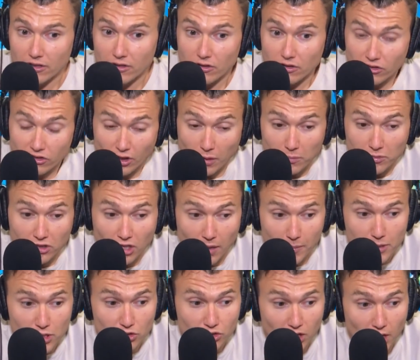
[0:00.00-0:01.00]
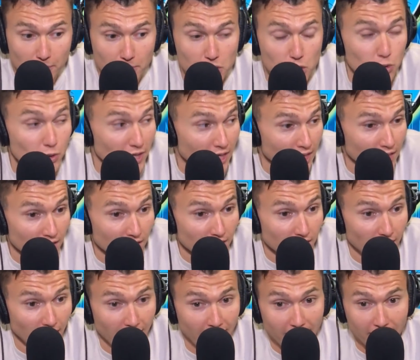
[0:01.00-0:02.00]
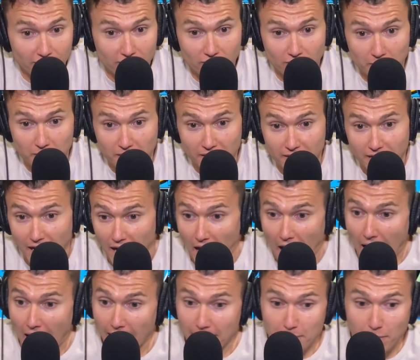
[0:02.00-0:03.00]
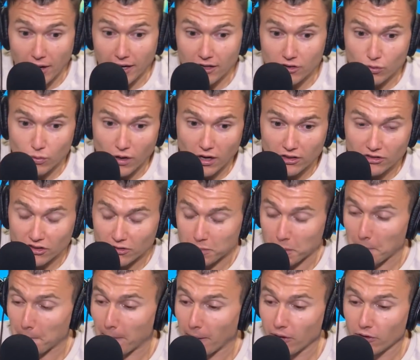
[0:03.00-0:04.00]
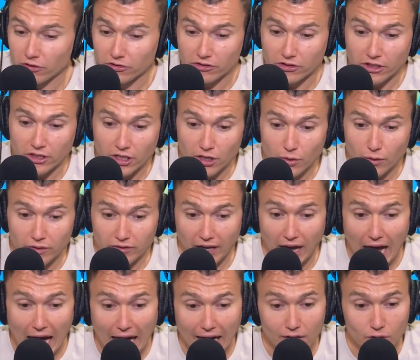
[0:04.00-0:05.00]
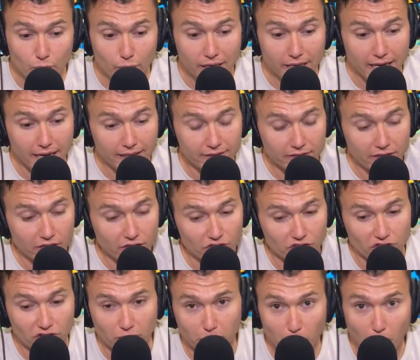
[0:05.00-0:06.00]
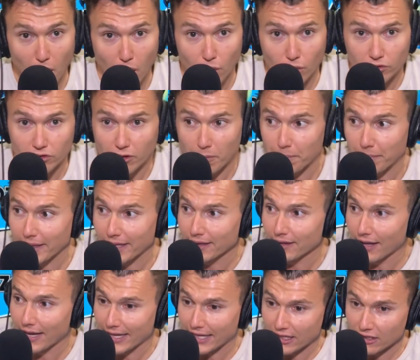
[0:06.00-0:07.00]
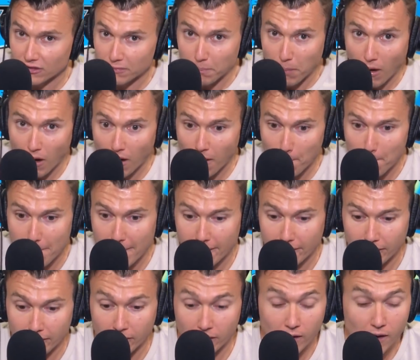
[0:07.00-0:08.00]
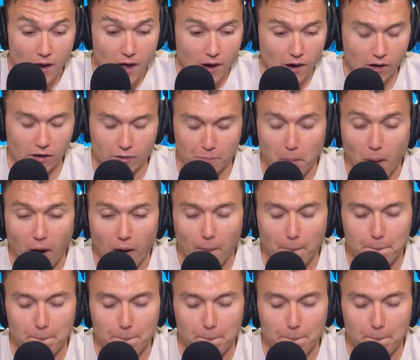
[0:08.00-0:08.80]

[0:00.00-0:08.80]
some WWE and something that I might as well just propose to you is how do we get the Schmo to be like his pallbearer or Paul